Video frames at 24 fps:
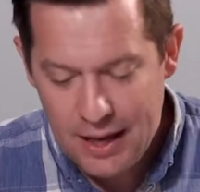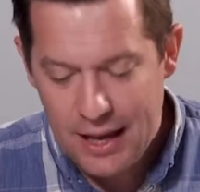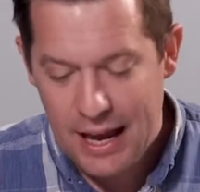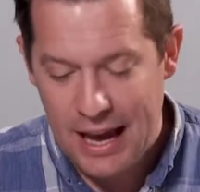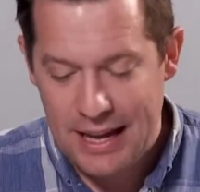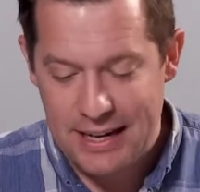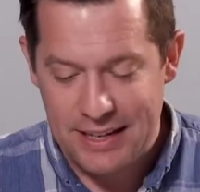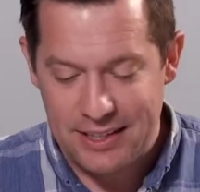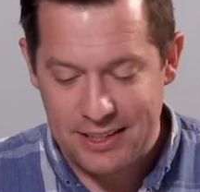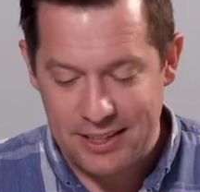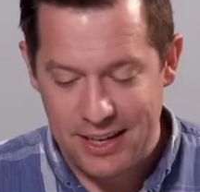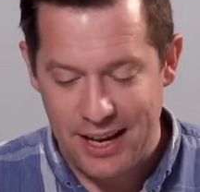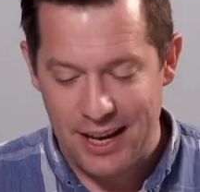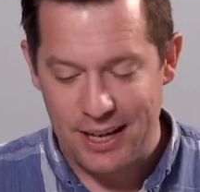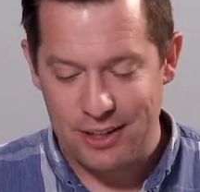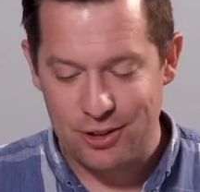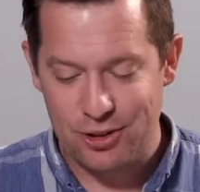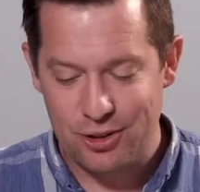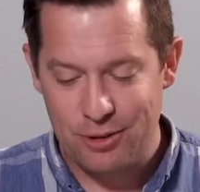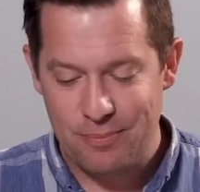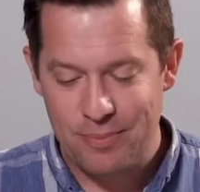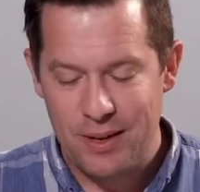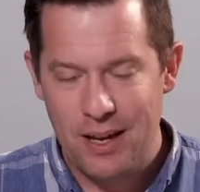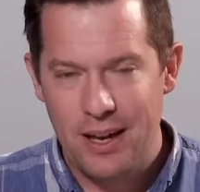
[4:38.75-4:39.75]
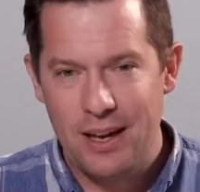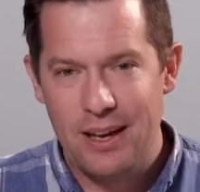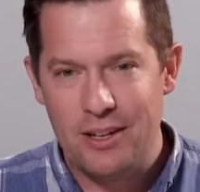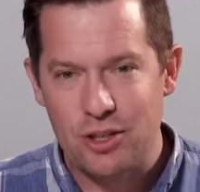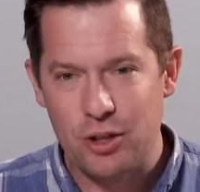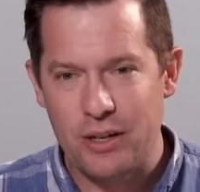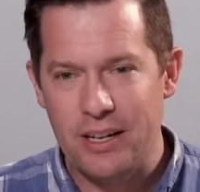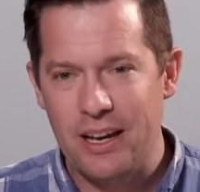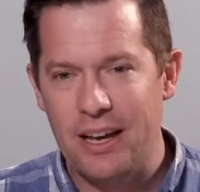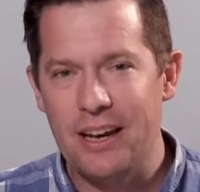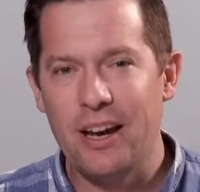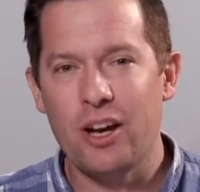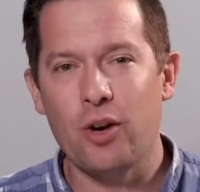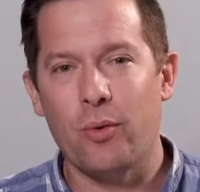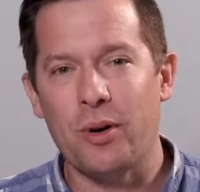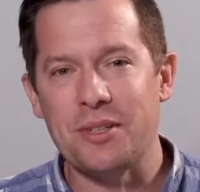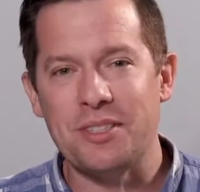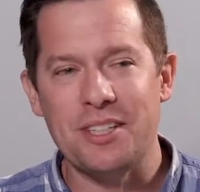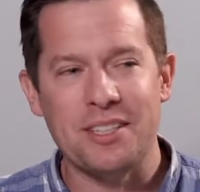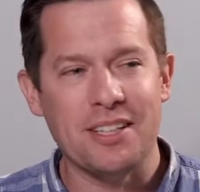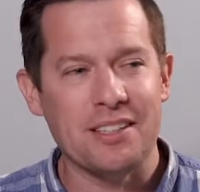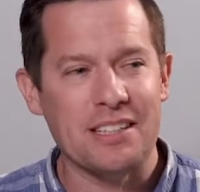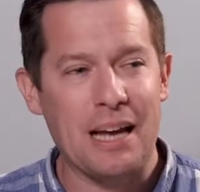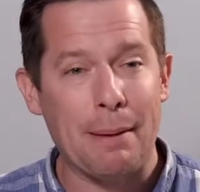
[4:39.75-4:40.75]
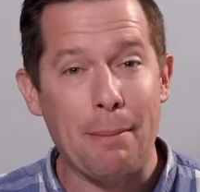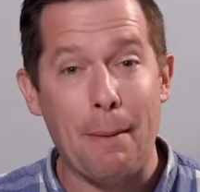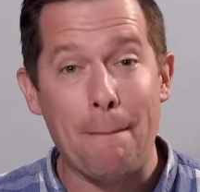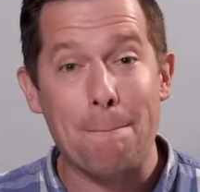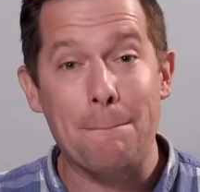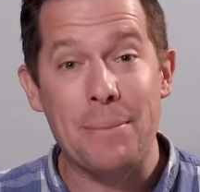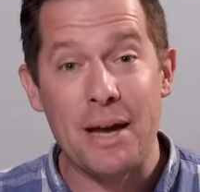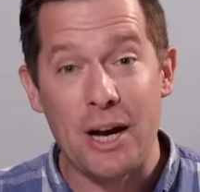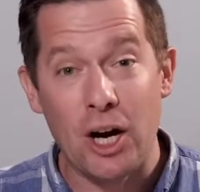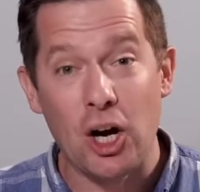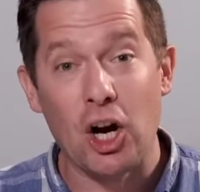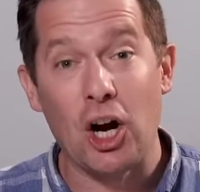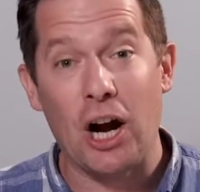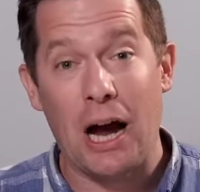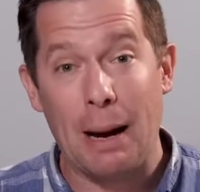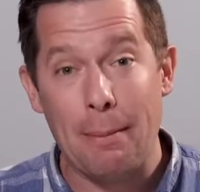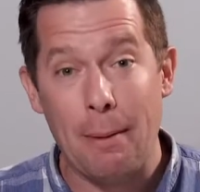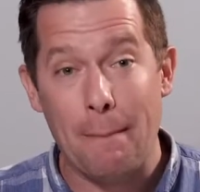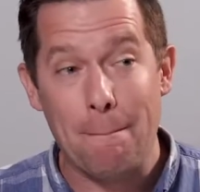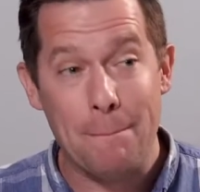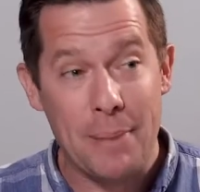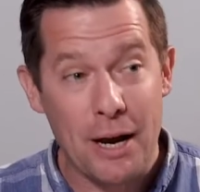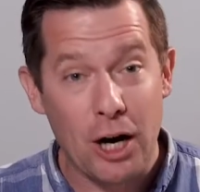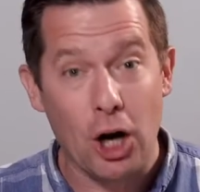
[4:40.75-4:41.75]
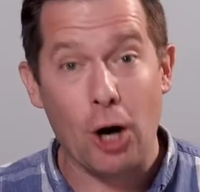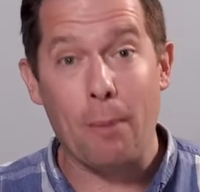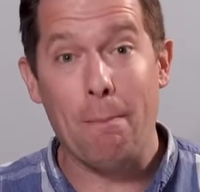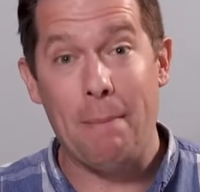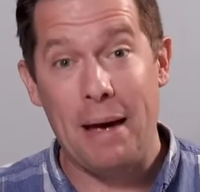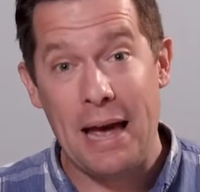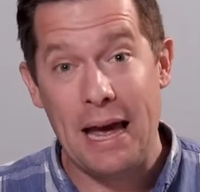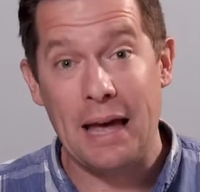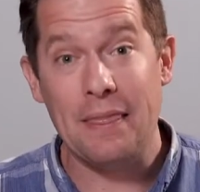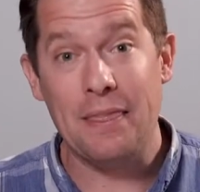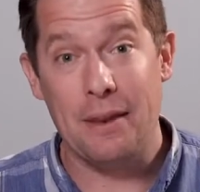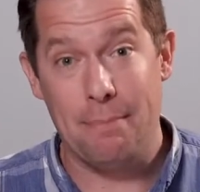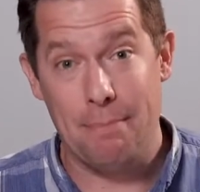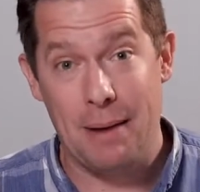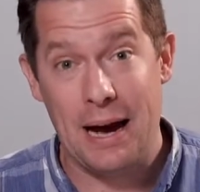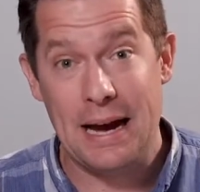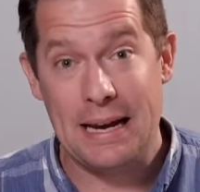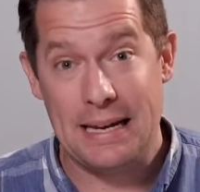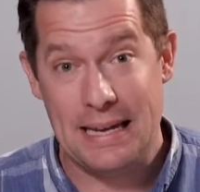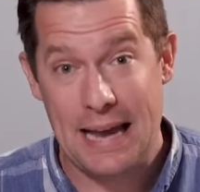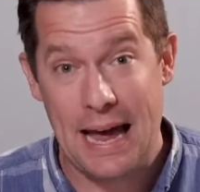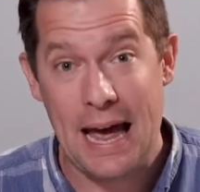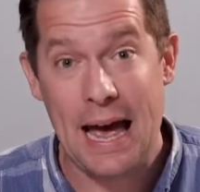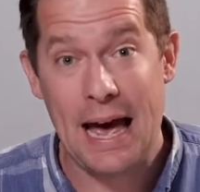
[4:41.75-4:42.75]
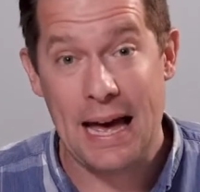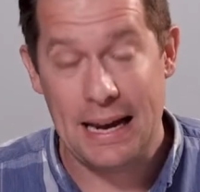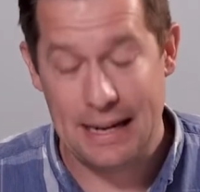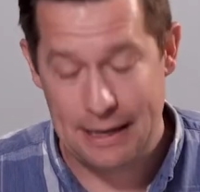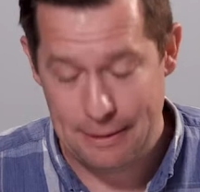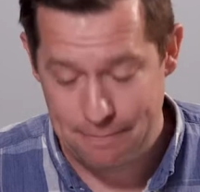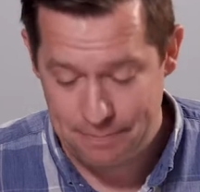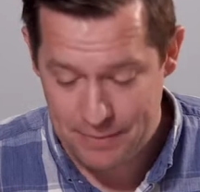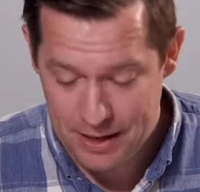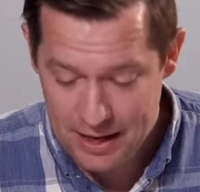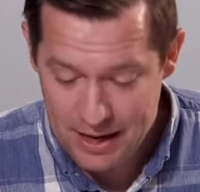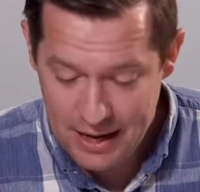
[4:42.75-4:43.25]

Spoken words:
And he says, so in other words, he says, I'm a bigger man than my dad.